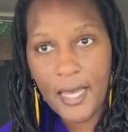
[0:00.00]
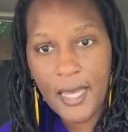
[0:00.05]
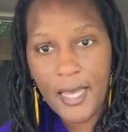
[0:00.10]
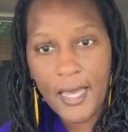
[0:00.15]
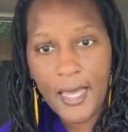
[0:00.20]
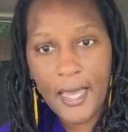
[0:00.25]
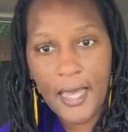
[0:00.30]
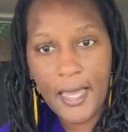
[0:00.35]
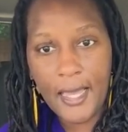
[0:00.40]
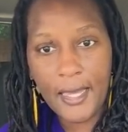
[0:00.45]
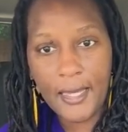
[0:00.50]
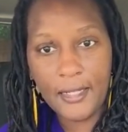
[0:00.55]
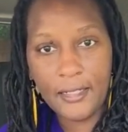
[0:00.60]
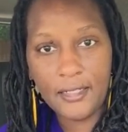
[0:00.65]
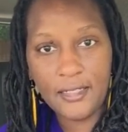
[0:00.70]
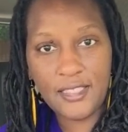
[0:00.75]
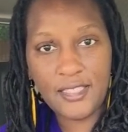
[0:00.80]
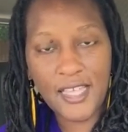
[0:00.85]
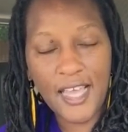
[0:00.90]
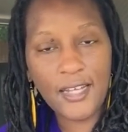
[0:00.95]

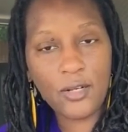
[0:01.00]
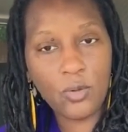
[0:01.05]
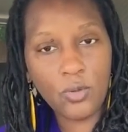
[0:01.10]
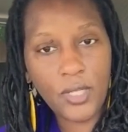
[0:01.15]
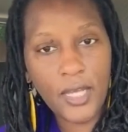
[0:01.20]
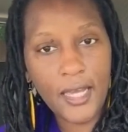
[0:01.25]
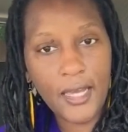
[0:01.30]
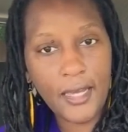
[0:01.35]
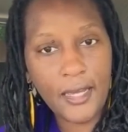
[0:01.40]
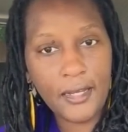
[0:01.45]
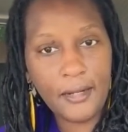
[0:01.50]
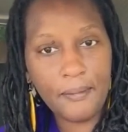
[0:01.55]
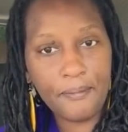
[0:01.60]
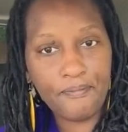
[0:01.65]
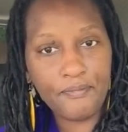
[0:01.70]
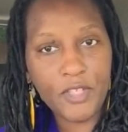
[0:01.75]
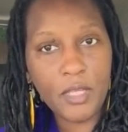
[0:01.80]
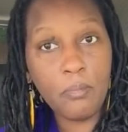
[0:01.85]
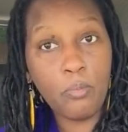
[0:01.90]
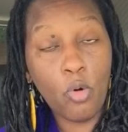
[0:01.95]
and settled
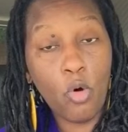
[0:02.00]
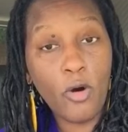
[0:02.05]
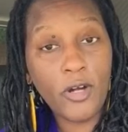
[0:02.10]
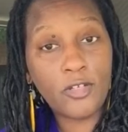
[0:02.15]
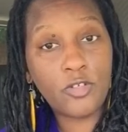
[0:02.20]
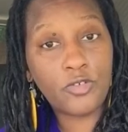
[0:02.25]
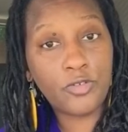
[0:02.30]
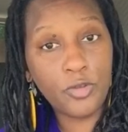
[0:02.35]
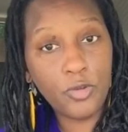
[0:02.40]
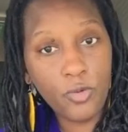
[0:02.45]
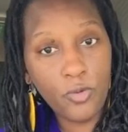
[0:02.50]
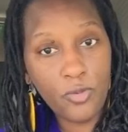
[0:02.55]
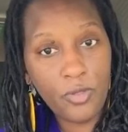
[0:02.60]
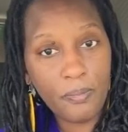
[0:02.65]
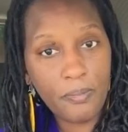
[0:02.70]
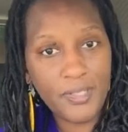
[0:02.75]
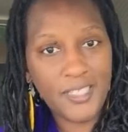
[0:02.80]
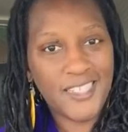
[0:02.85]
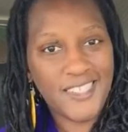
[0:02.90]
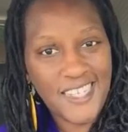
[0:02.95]
in more truth.
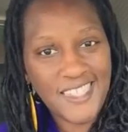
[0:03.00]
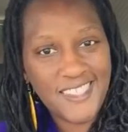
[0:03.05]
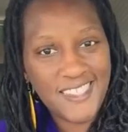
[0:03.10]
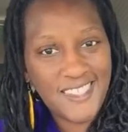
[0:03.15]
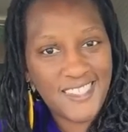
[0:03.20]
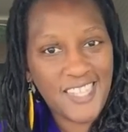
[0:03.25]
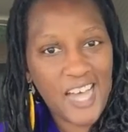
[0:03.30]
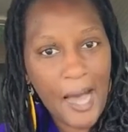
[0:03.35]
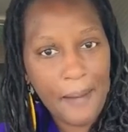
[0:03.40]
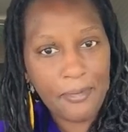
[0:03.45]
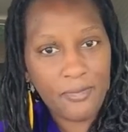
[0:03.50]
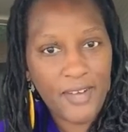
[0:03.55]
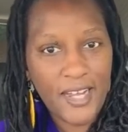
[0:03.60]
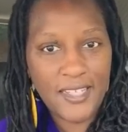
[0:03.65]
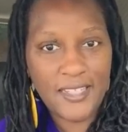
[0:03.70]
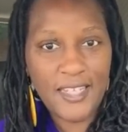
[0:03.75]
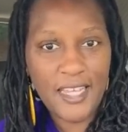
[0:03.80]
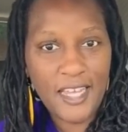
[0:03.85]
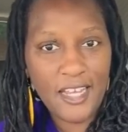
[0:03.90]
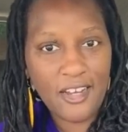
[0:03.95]
But then they stopped
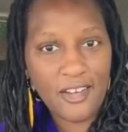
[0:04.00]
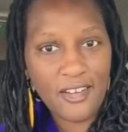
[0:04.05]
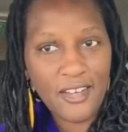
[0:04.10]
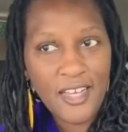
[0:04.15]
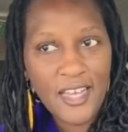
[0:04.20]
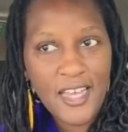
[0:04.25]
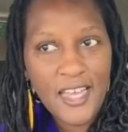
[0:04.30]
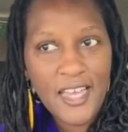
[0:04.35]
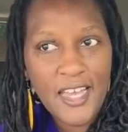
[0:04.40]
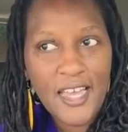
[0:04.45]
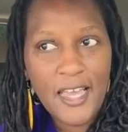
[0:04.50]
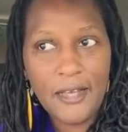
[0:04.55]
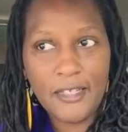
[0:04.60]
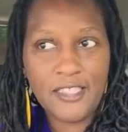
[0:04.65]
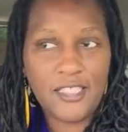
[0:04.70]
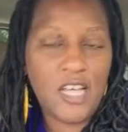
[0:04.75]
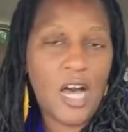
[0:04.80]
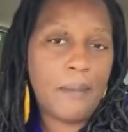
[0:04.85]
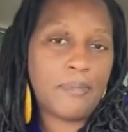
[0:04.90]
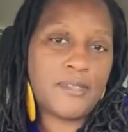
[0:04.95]
right there and
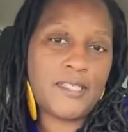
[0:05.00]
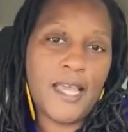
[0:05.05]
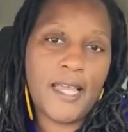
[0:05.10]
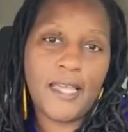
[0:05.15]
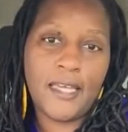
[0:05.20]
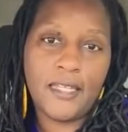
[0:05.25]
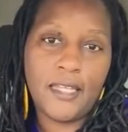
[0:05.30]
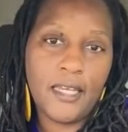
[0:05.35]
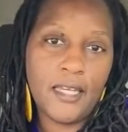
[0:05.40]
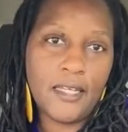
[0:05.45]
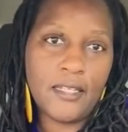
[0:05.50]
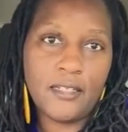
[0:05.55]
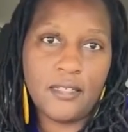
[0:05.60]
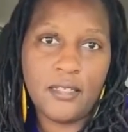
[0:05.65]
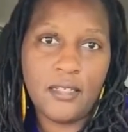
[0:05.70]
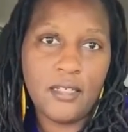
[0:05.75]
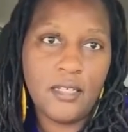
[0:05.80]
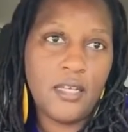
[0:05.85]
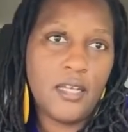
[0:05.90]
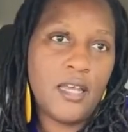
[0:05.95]
stopped taking in
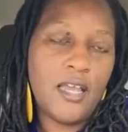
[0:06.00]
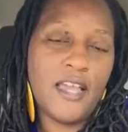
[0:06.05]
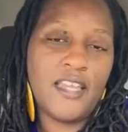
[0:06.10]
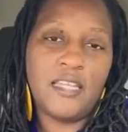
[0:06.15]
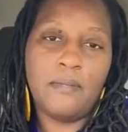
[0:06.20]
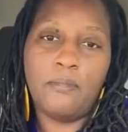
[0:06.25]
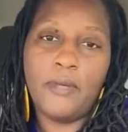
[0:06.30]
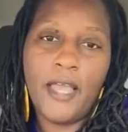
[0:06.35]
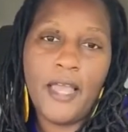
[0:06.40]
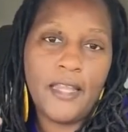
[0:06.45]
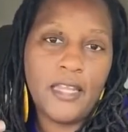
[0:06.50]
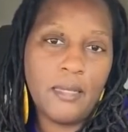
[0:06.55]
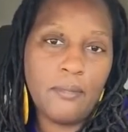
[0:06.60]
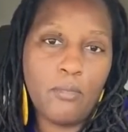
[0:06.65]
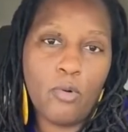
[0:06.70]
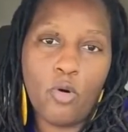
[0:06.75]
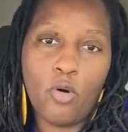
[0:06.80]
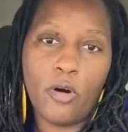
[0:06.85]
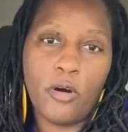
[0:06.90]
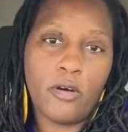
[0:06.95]
any
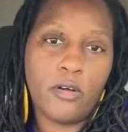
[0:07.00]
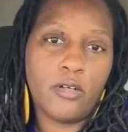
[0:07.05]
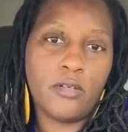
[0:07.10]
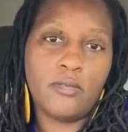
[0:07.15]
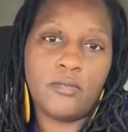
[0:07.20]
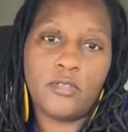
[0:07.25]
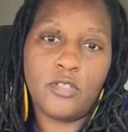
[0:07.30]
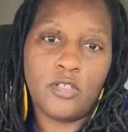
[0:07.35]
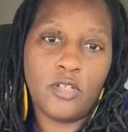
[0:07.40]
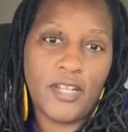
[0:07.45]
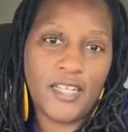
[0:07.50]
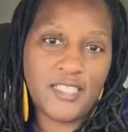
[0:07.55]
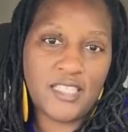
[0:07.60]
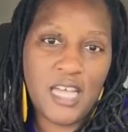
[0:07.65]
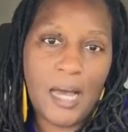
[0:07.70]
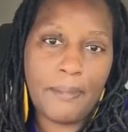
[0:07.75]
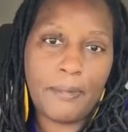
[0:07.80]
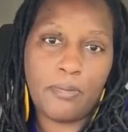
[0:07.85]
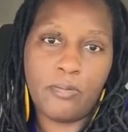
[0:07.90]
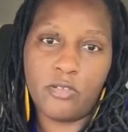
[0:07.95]
more. You know, they
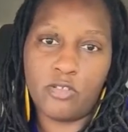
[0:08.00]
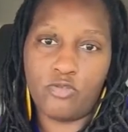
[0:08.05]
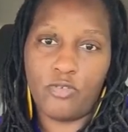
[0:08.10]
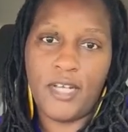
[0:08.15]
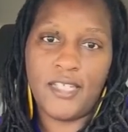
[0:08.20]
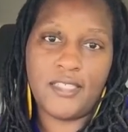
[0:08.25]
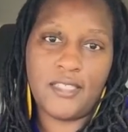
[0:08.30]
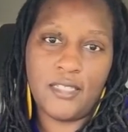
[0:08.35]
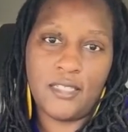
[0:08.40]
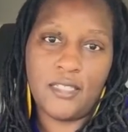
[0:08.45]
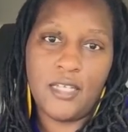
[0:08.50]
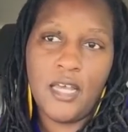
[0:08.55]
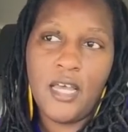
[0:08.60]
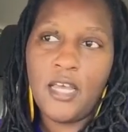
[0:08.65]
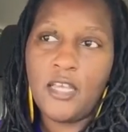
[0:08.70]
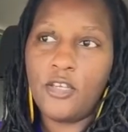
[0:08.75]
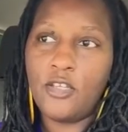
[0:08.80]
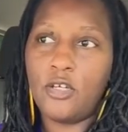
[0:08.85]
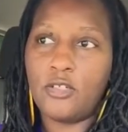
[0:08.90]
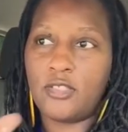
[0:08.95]
stopped progressing.
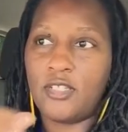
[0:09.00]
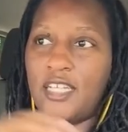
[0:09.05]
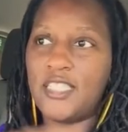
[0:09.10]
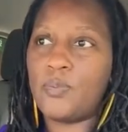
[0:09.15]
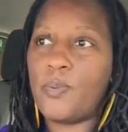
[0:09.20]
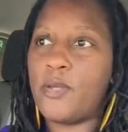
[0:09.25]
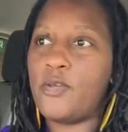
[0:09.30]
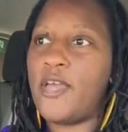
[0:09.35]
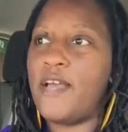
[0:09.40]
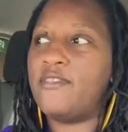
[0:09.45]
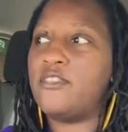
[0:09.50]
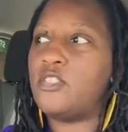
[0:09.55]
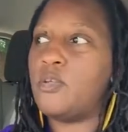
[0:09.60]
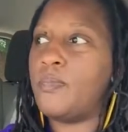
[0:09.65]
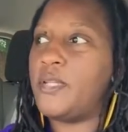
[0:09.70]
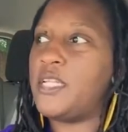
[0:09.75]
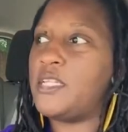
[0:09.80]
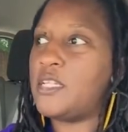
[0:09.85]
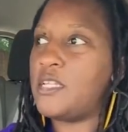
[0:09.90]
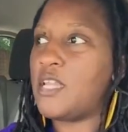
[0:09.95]
You know, so that's why you have so
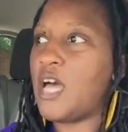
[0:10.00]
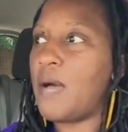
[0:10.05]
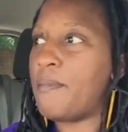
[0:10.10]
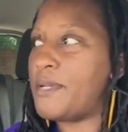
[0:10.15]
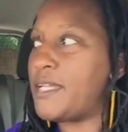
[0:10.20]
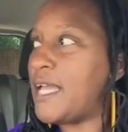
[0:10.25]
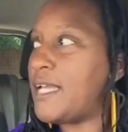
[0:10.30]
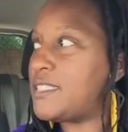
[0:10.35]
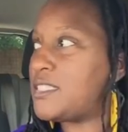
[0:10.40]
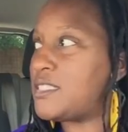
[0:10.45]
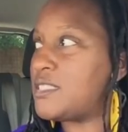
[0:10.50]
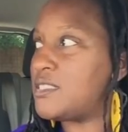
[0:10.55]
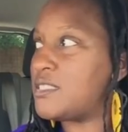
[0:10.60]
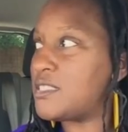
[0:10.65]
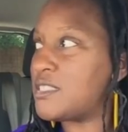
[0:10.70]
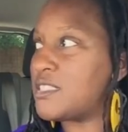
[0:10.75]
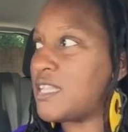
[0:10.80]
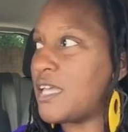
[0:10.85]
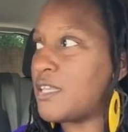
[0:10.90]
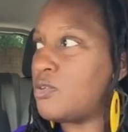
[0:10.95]
many denominations.
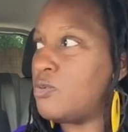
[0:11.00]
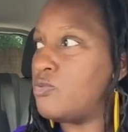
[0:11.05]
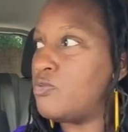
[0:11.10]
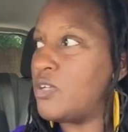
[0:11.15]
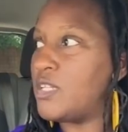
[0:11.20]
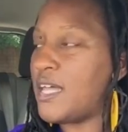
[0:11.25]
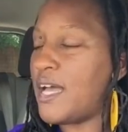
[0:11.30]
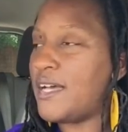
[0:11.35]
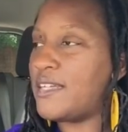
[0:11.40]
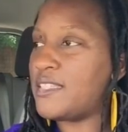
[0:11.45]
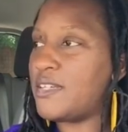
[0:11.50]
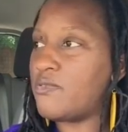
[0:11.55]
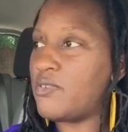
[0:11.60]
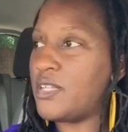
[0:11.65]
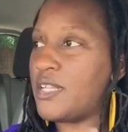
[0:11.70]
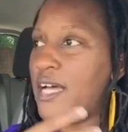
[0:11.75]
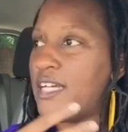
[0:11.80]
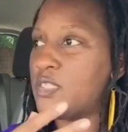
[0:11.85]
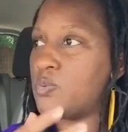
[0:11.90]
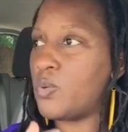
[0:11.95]
It's like they
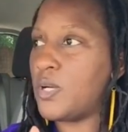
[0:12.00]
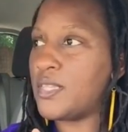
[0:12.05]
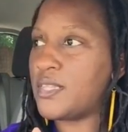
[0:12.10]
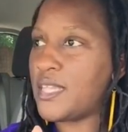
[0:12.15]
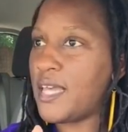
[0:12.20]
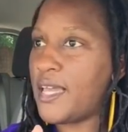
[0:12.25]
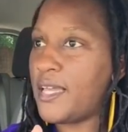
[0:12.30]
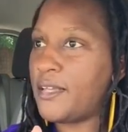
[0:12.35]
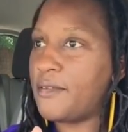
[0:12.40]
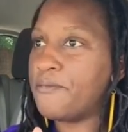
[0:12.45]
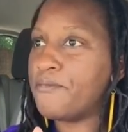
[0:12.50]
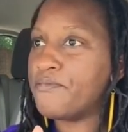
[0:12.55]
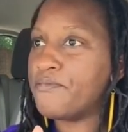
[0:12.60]
realize one thing,